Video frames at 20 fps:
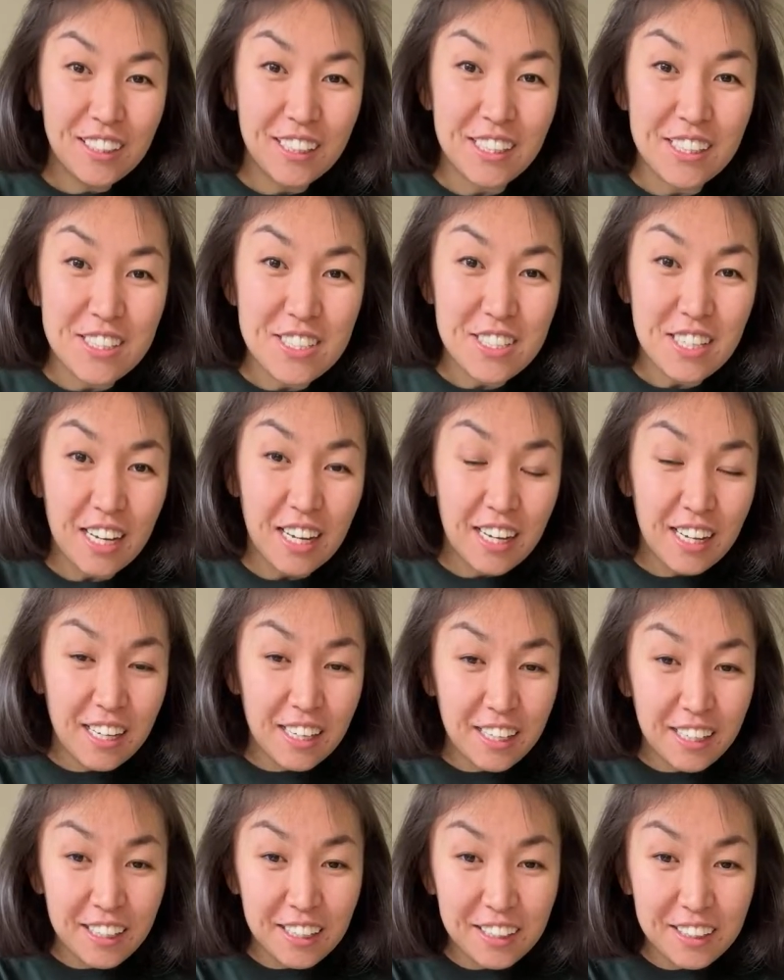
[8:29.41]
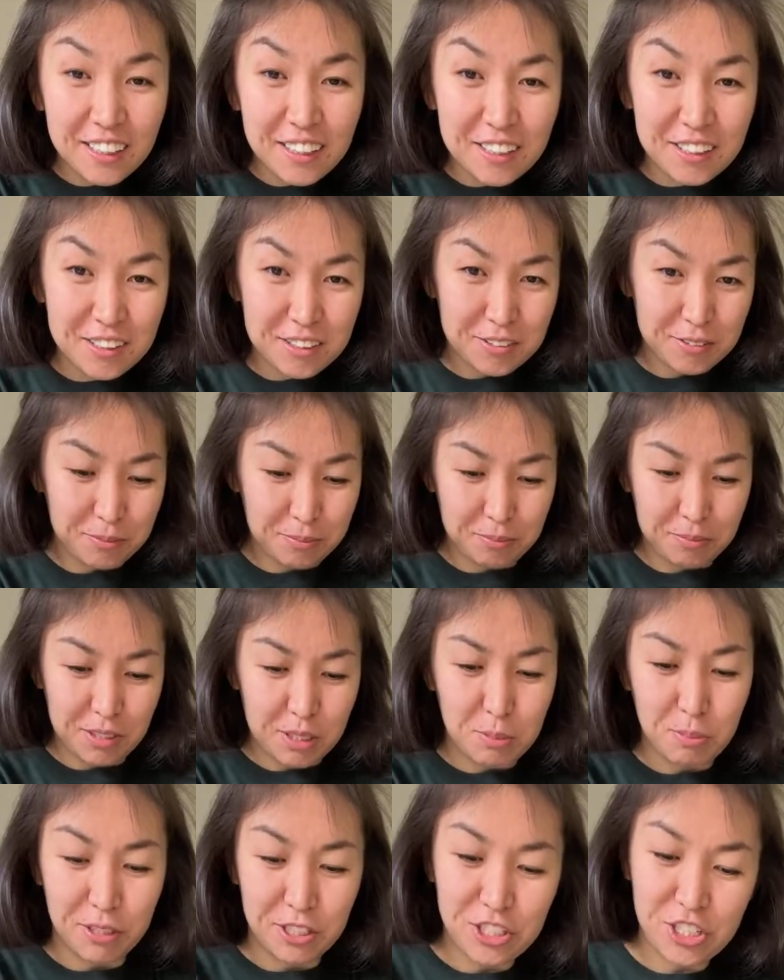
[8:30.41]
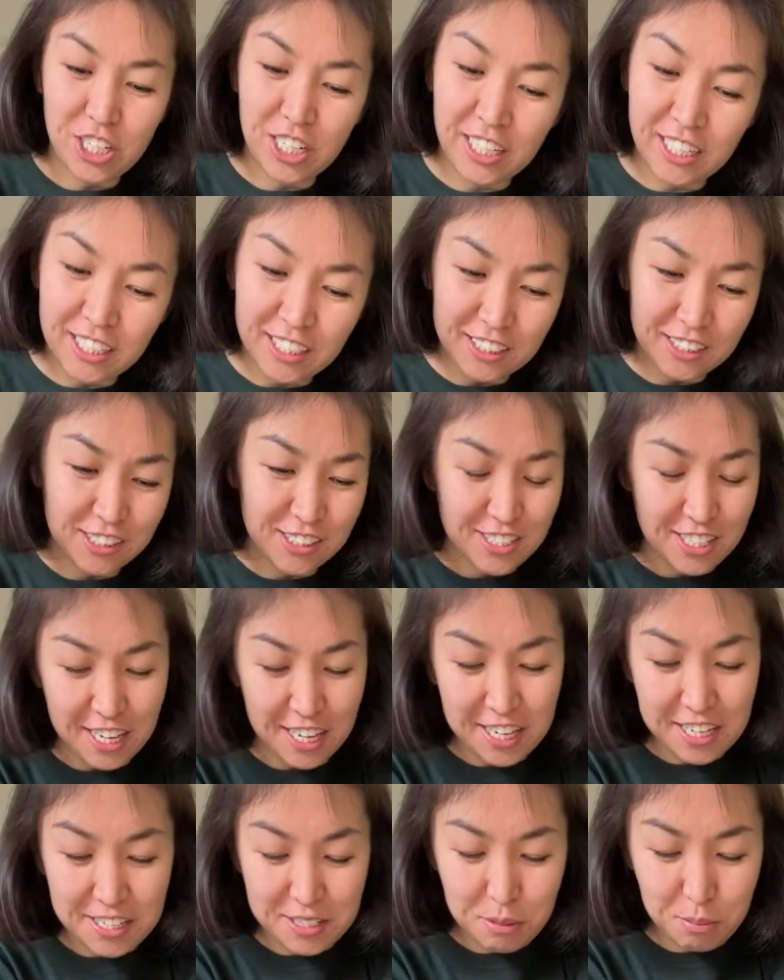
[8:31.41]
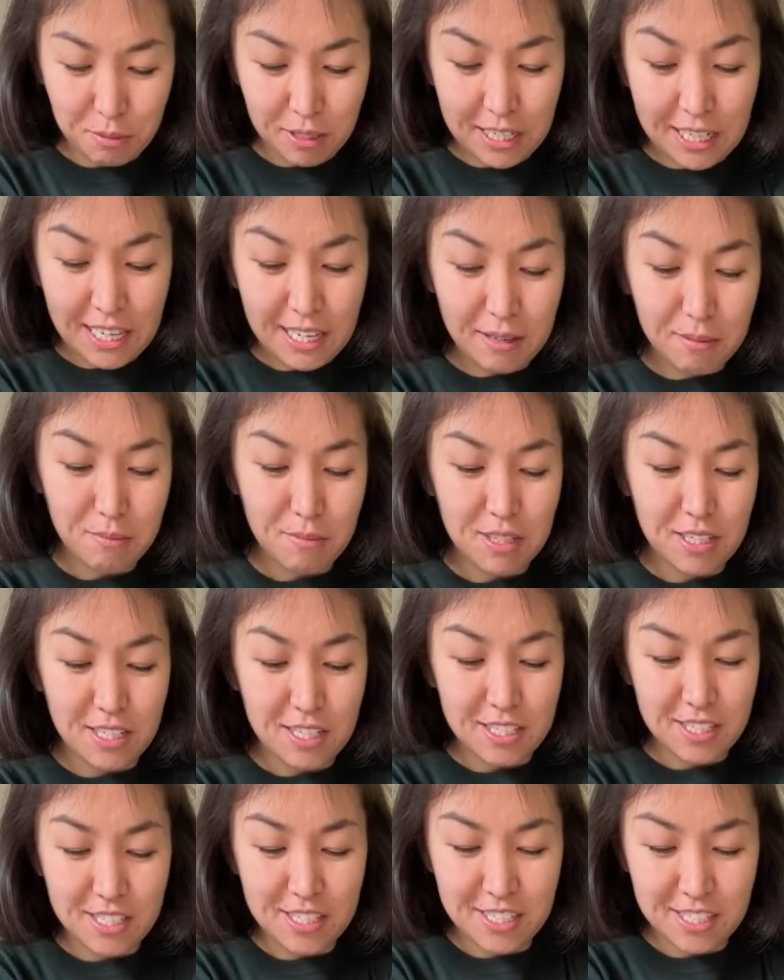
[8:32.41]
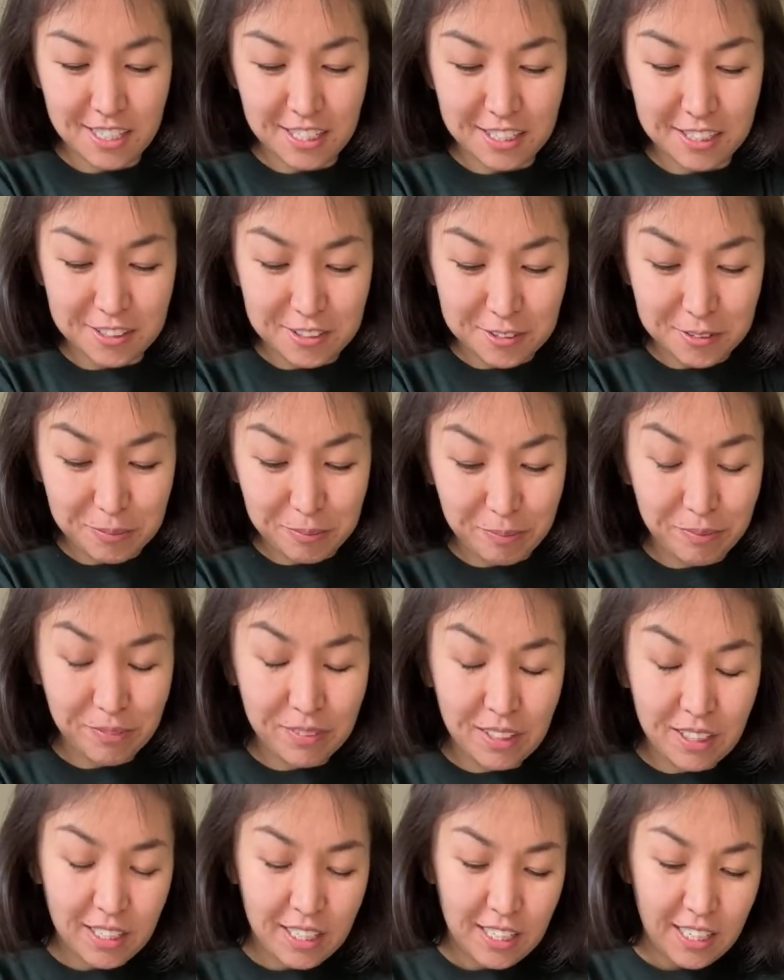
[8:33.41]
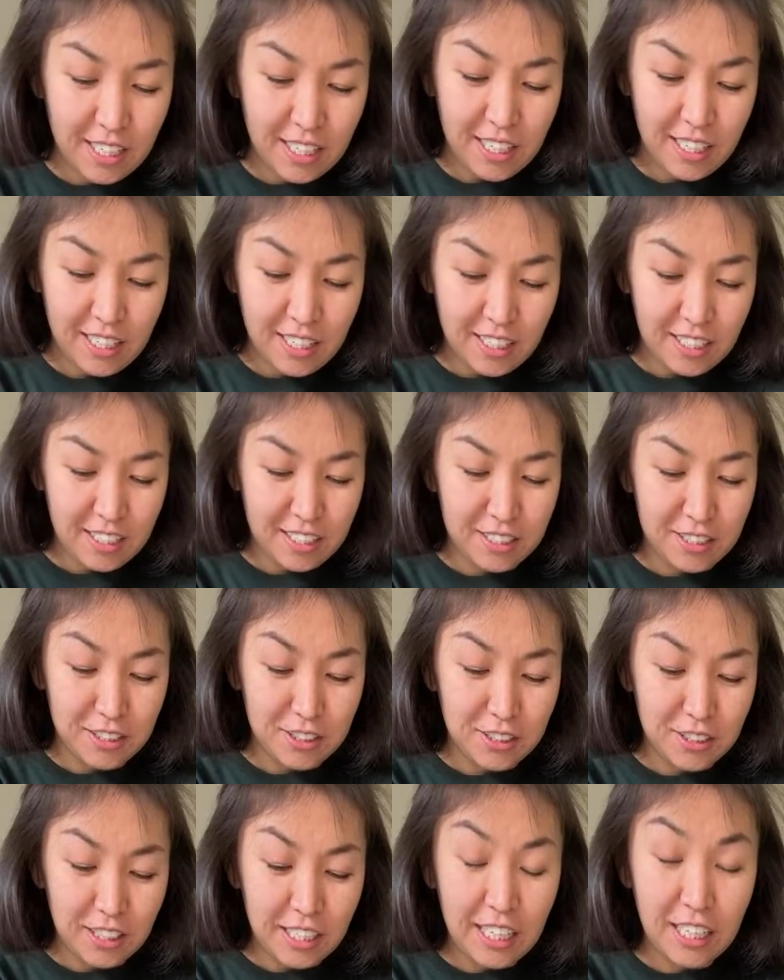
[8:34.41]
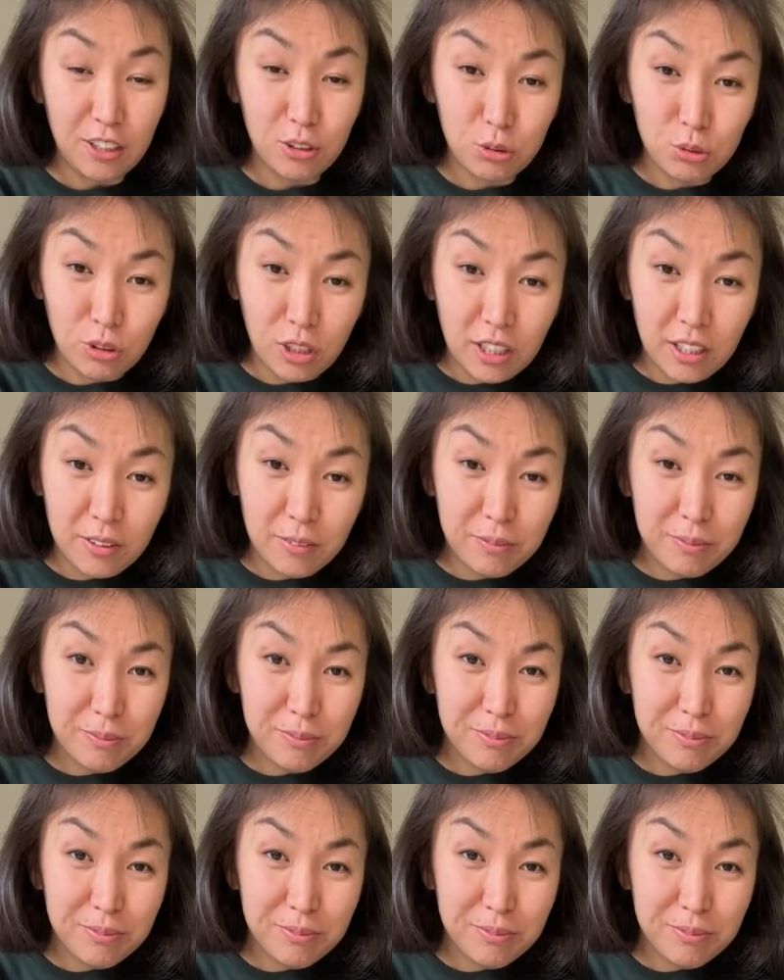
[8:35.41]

as my channel says, my name is El Nura.